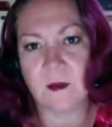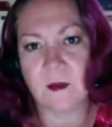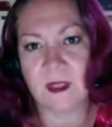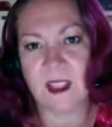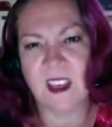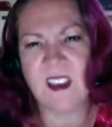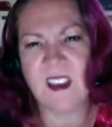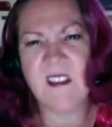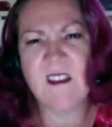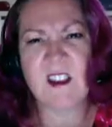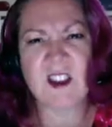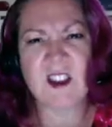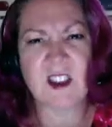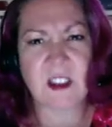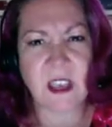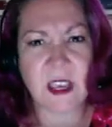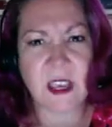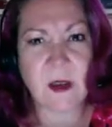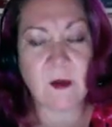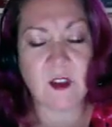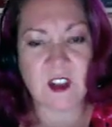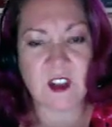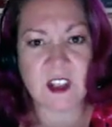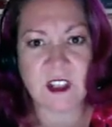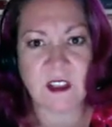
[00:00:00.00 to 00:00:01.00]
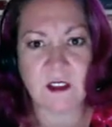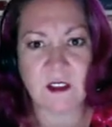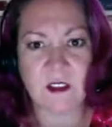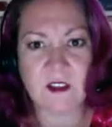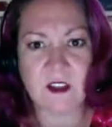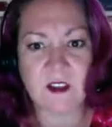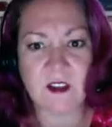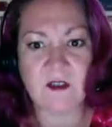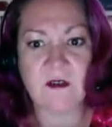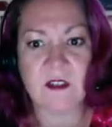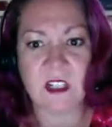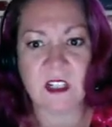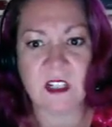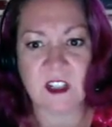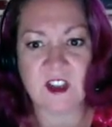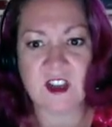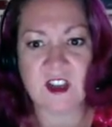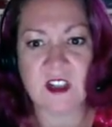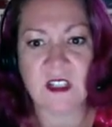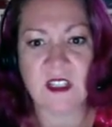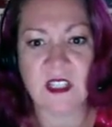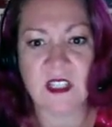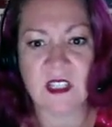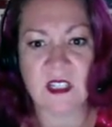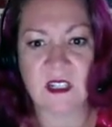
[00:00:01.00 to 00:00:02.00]
English language skills, your
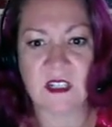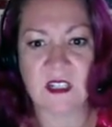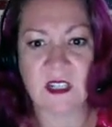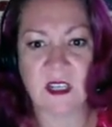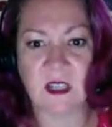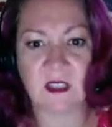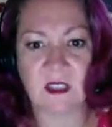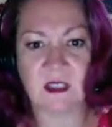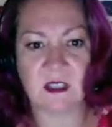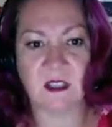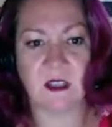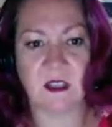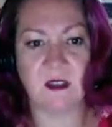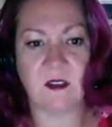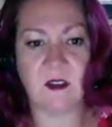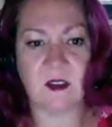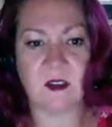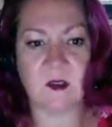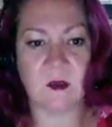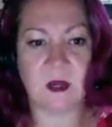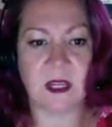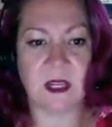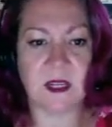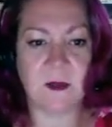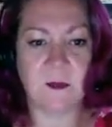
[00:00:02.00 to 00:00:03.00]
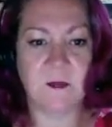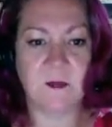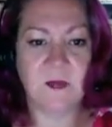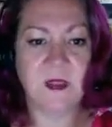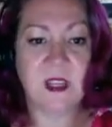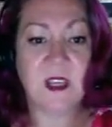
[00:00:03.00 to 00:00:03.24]
diction and syntax skills, right?